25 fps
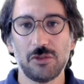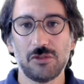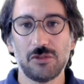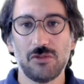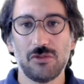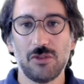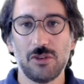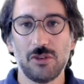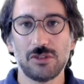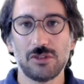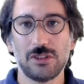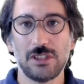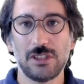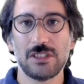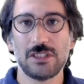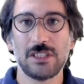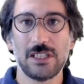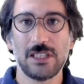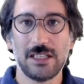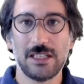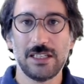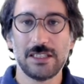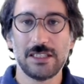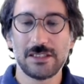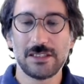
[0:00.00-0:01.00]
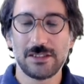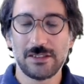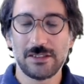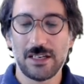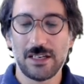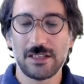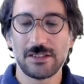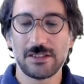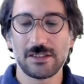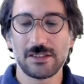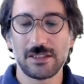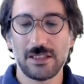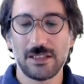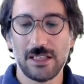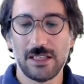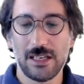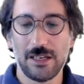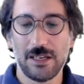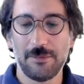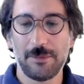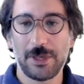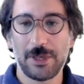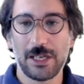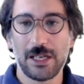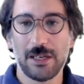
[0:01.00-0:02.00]
voltage starts
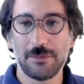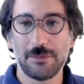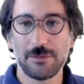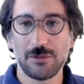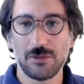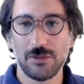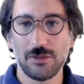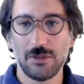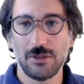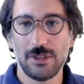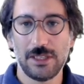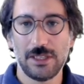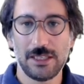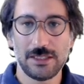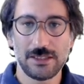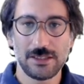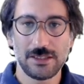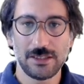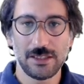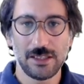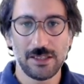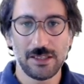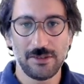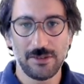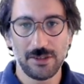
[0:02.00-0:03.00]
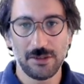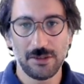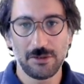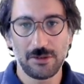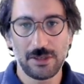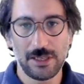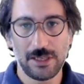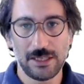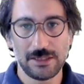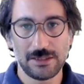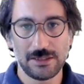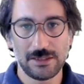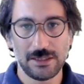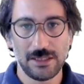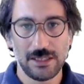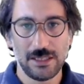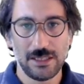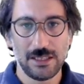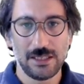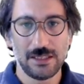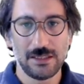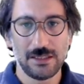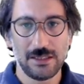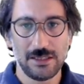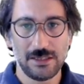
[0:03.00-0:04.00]
climbing up. So let's have a look at
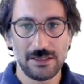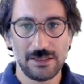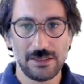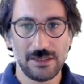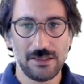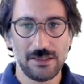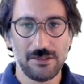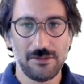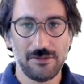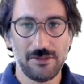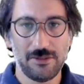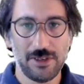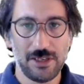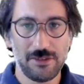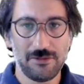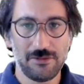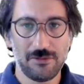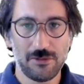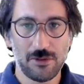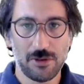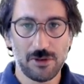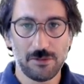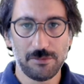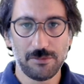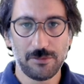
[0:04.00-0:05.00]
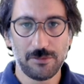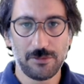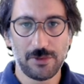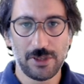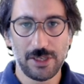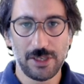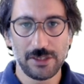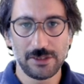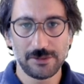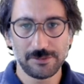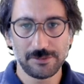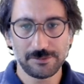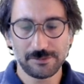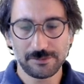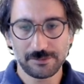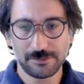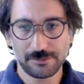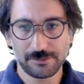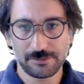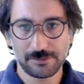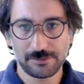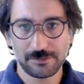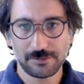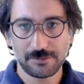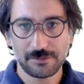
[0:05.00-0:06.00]
this waveform, right?
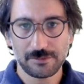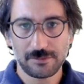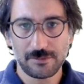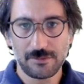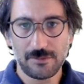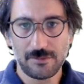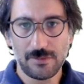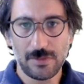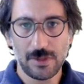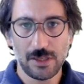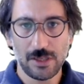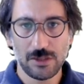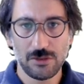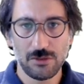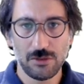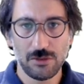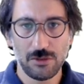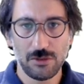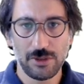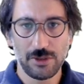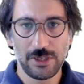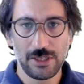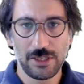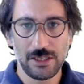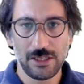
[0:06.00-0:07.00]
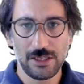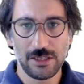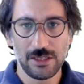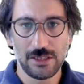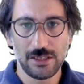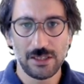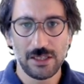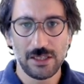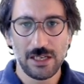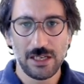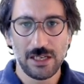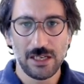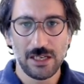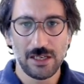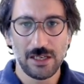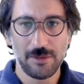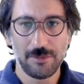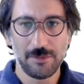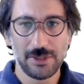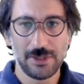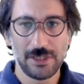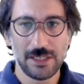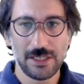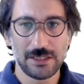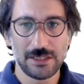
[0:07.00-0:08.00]
So here,
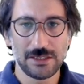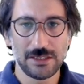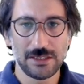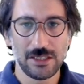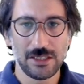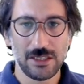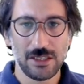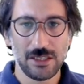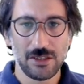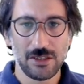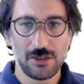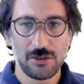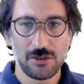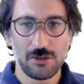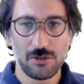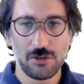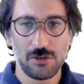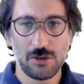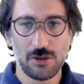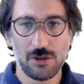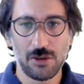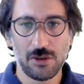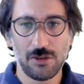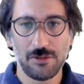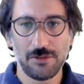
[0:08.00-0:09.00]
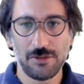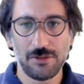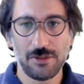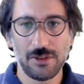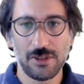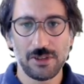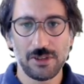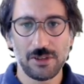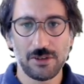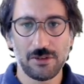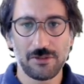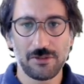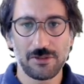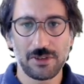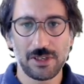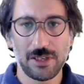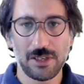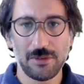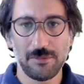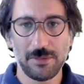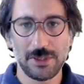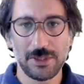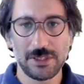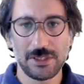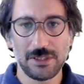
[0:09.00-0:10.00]
that curve, can
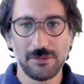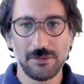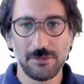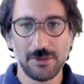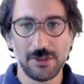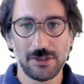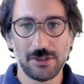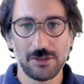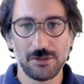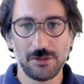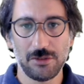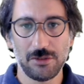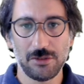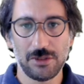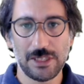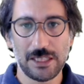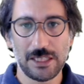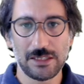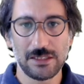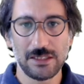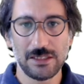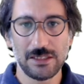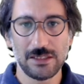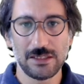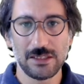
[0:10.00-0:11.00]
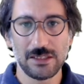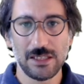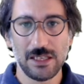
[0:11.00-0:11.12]
be similar to, that is,